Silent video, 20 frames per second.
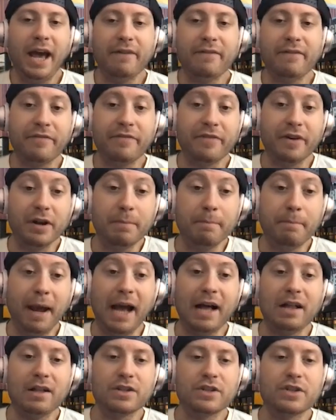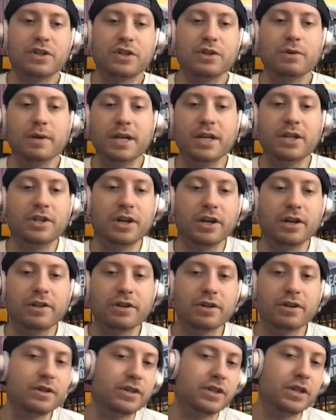have a fun balance to each
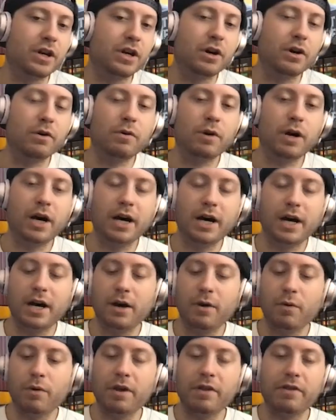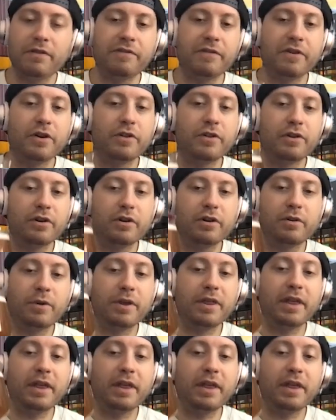other. So, uh, with further,